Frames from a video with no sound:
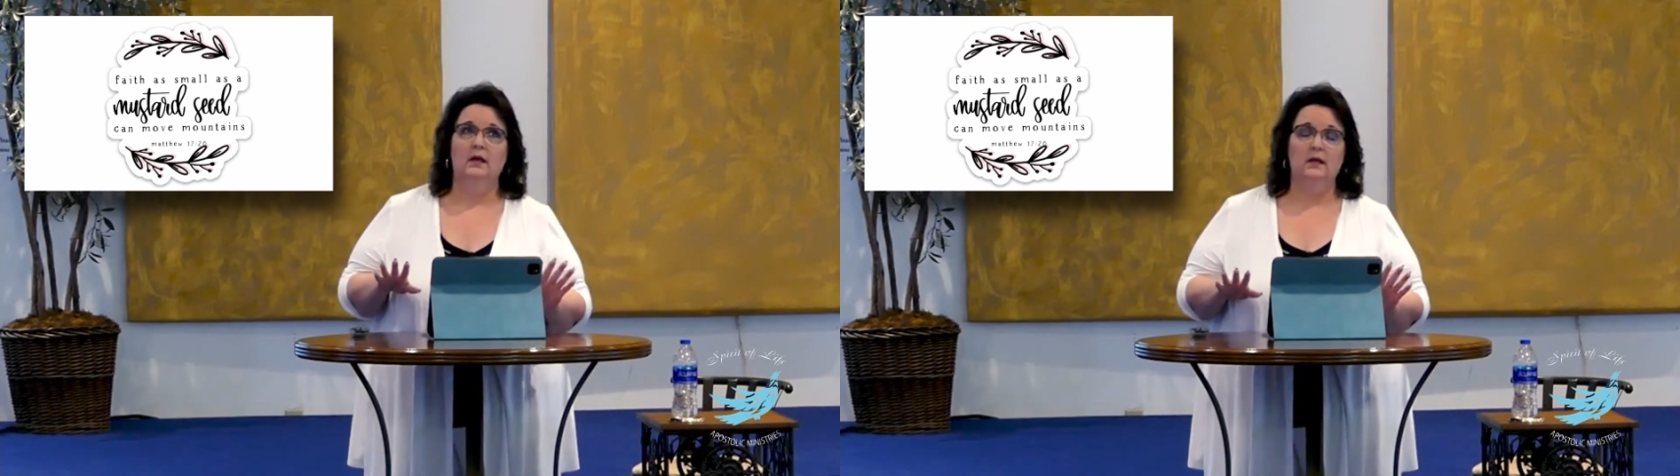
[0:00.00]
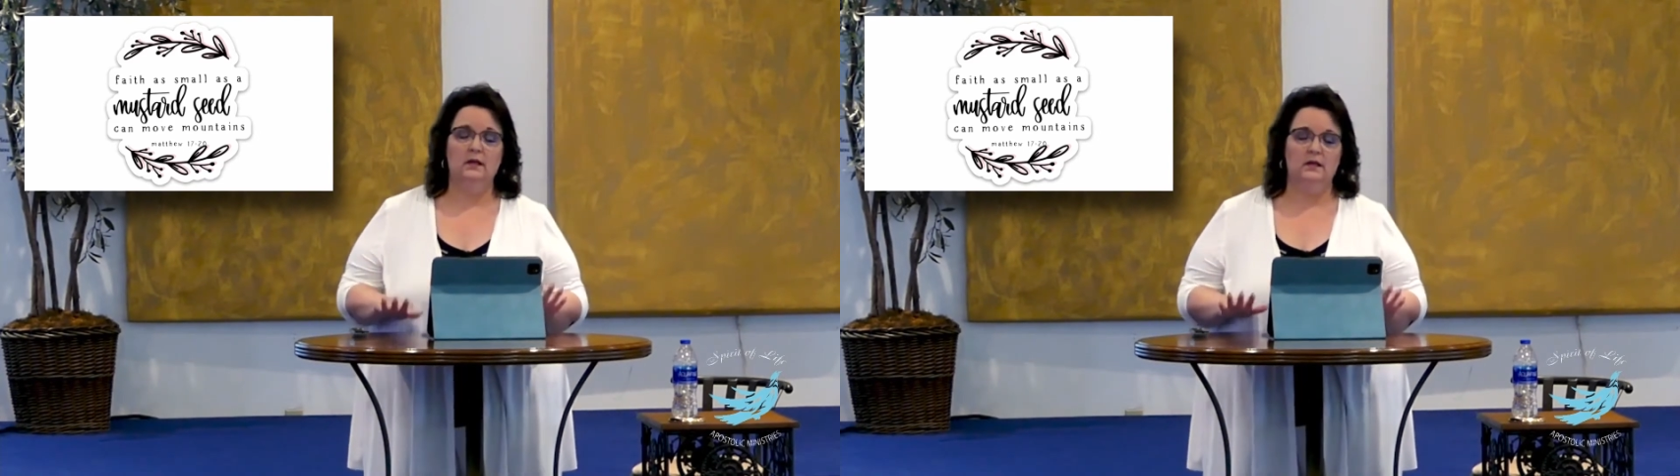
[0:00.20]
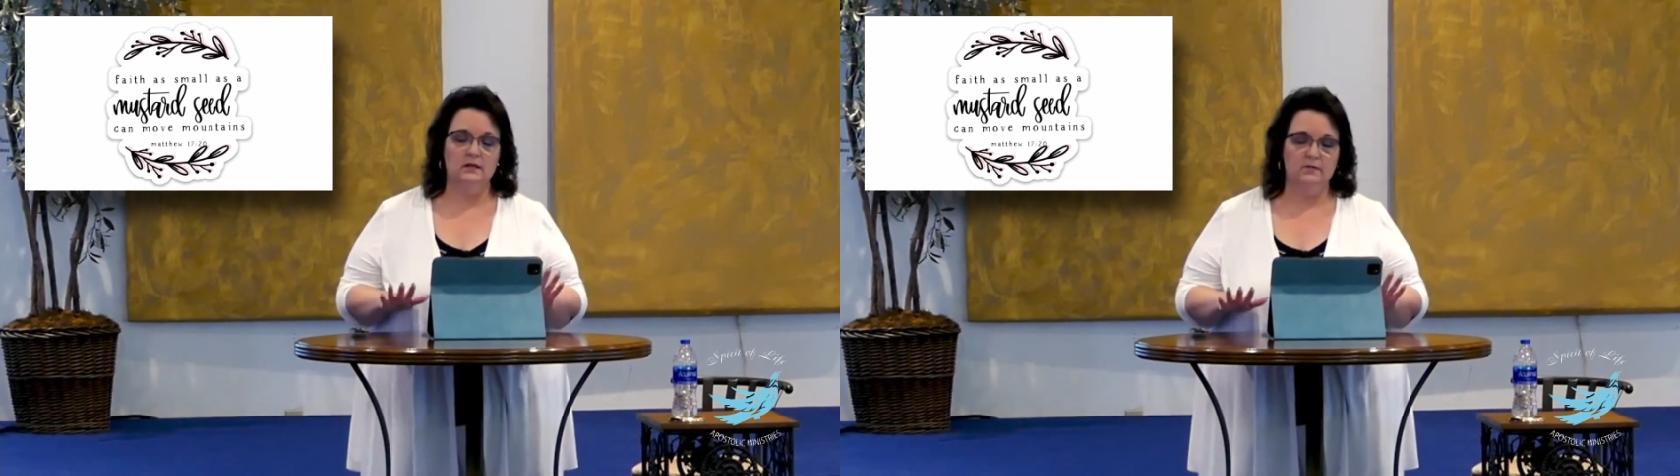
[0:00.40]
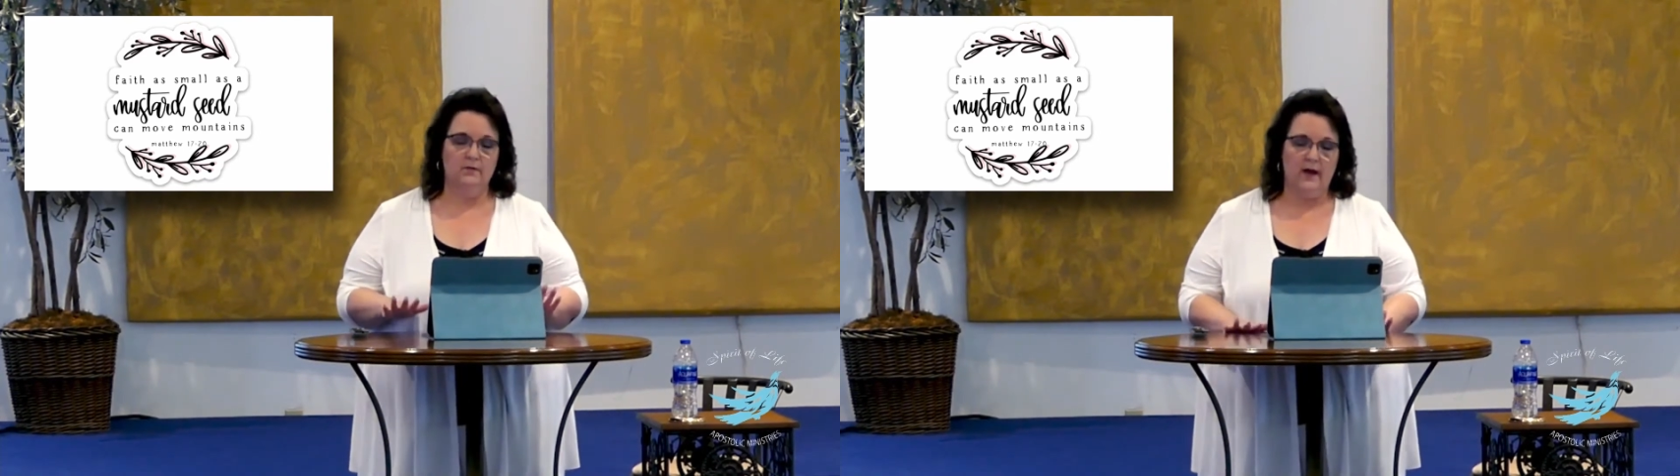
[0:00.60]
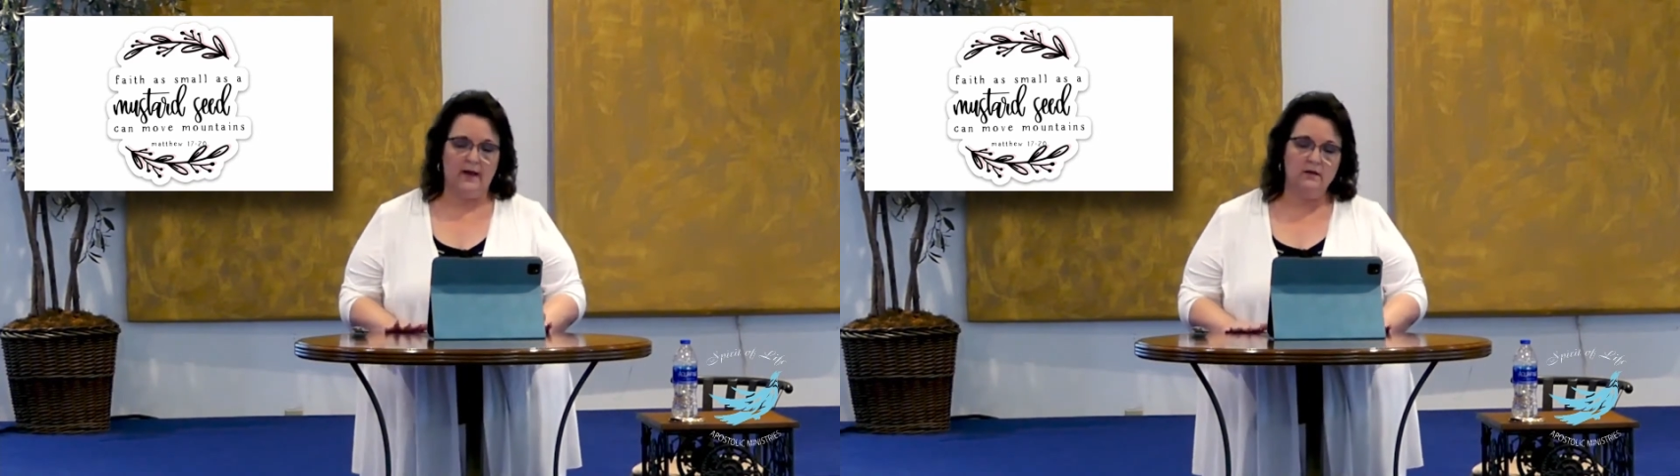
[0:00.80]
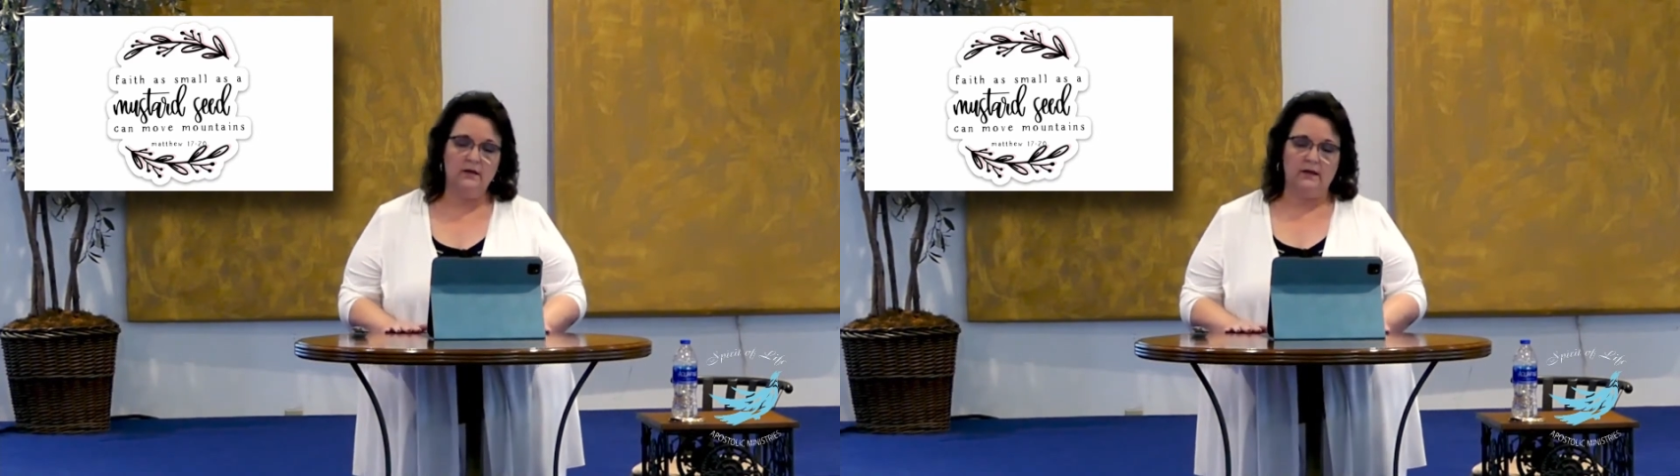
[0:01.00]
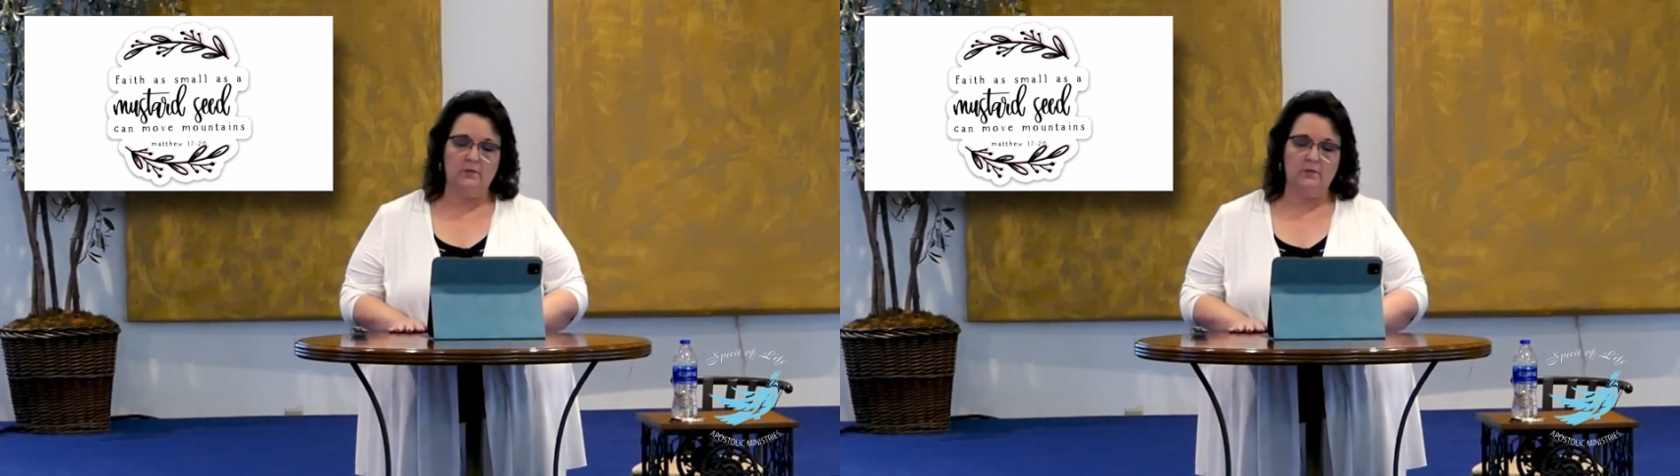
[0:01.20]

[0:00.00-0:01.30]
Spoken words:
it is vitally